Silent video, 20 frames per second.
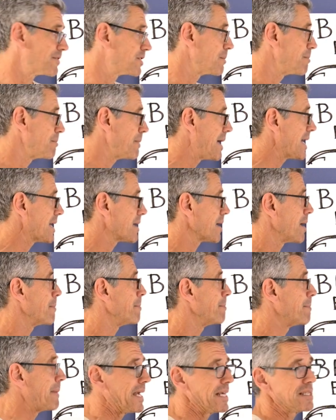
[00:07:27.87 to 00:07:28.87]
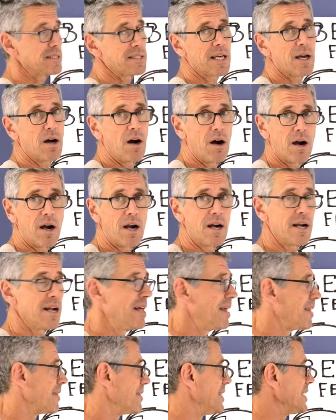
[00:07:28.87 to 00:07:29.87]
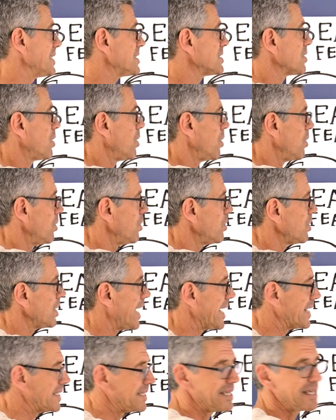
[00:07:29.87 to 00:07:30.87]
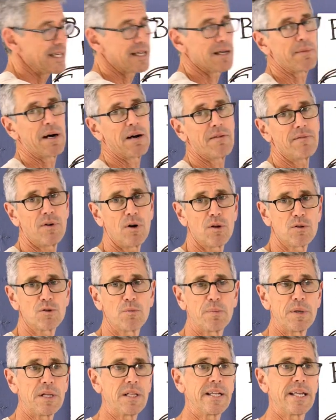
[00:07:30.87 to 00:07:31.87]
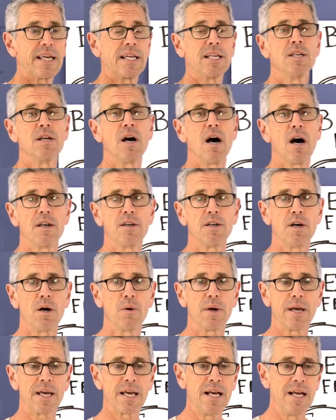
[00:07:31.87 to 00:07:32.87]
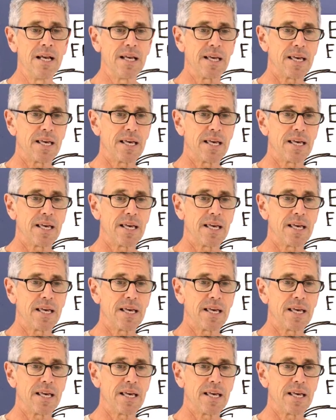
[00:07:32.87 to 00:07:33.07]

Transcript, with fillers: To make amazing art, this whole idea about vulnerability and not knowing